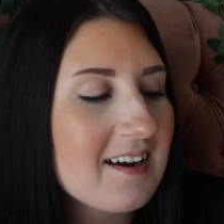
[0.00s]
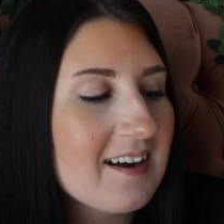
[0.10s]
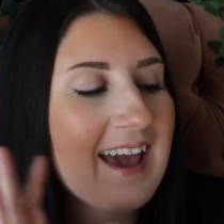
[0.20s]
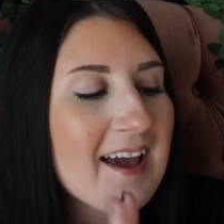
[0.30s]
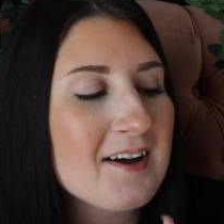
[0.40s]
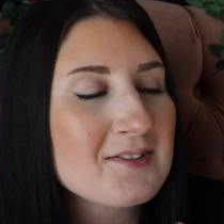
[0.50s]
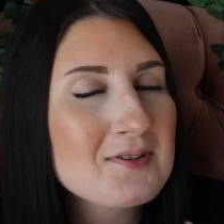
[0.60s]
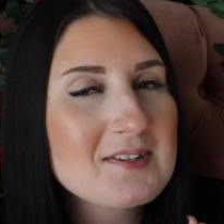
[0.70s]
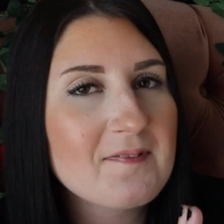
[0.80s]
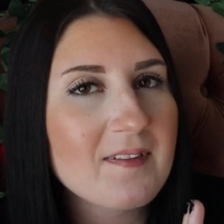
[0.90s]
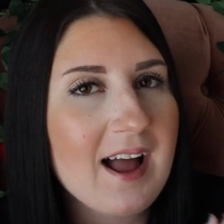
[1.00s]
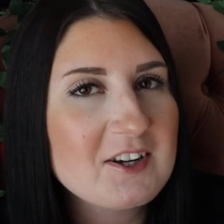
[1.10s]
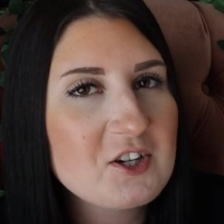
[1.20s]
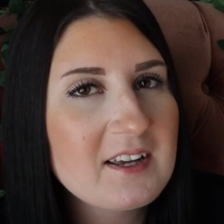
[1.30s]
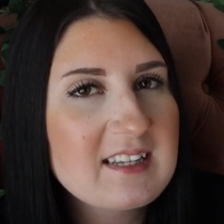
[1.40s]
Chaos is
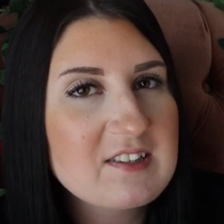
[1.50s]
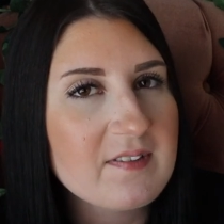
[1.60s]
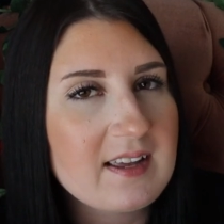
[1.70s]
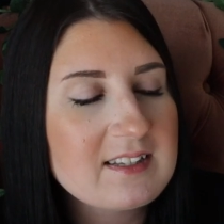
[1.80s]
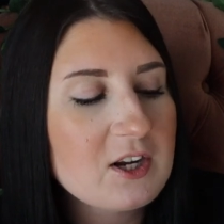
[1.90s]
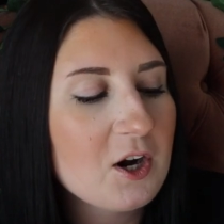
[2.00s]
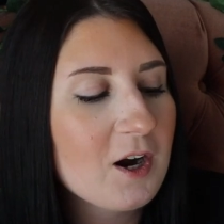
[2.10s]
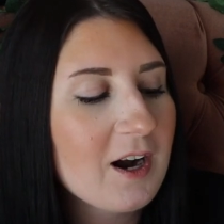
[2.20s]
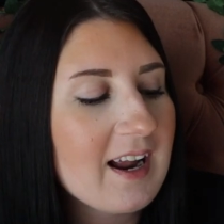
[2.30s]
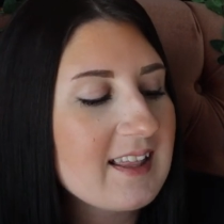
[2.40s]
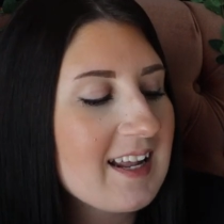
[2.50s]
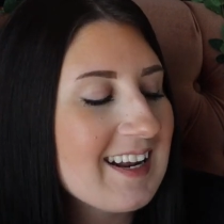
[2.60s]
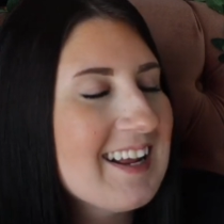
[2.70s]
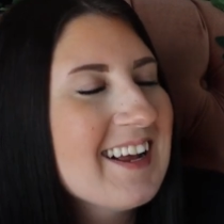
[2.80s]
flashing his fangs at her, and then